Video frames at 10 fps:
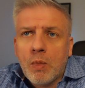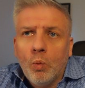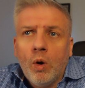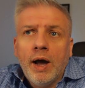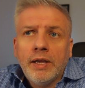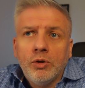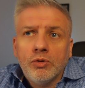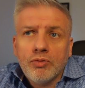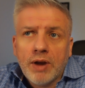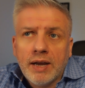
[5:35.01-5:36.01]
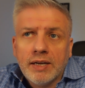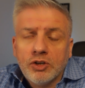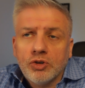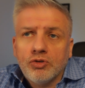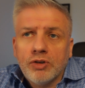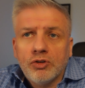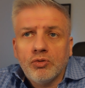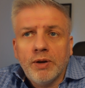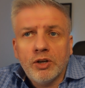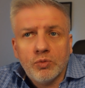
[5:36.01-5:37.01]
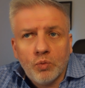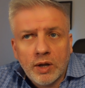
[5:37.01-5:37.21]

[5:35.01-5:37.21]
why you create digital transformation: